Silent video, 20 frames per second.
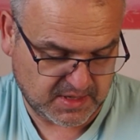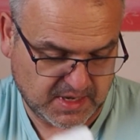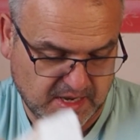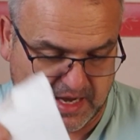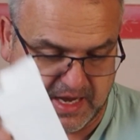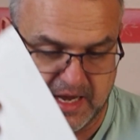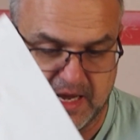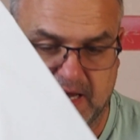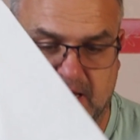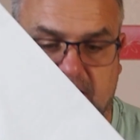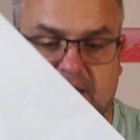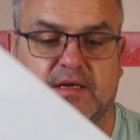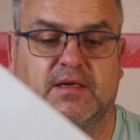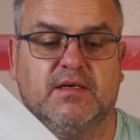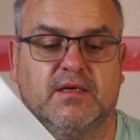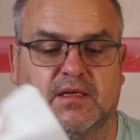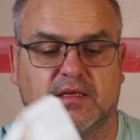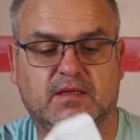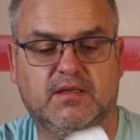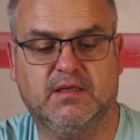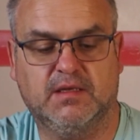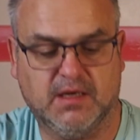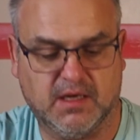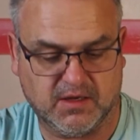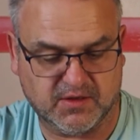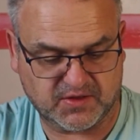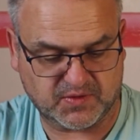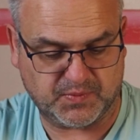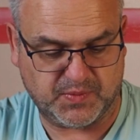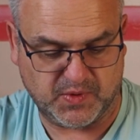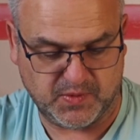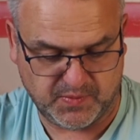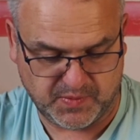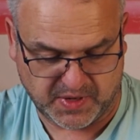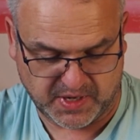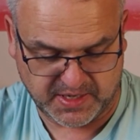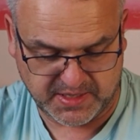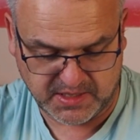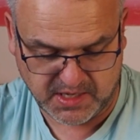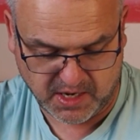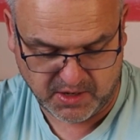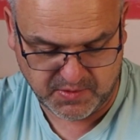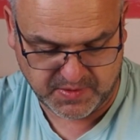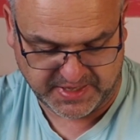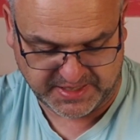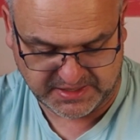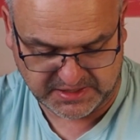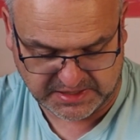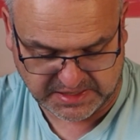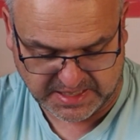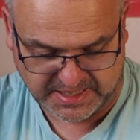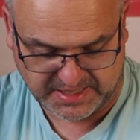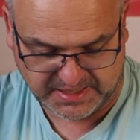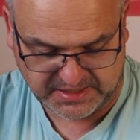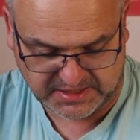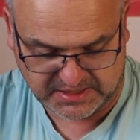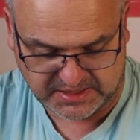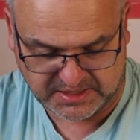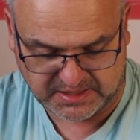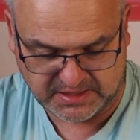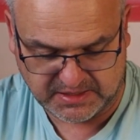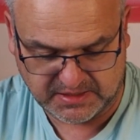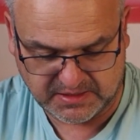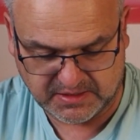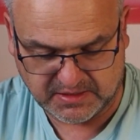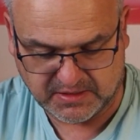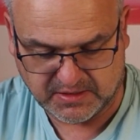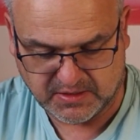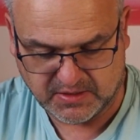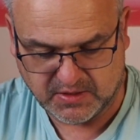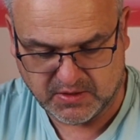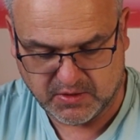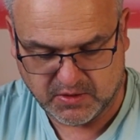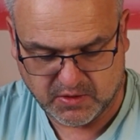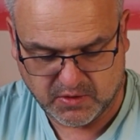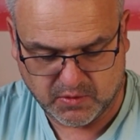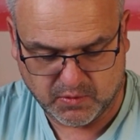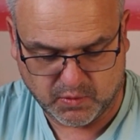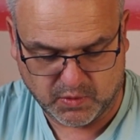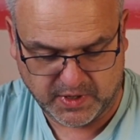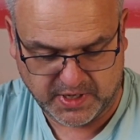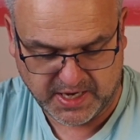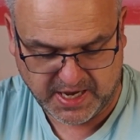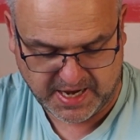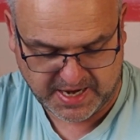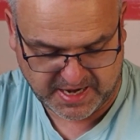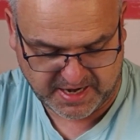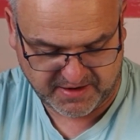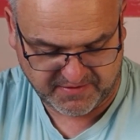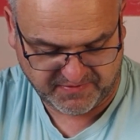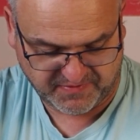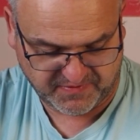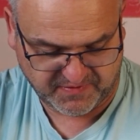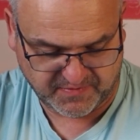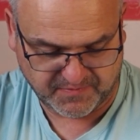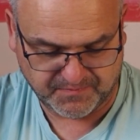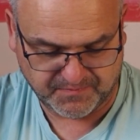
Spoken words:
And last but by no means least, we have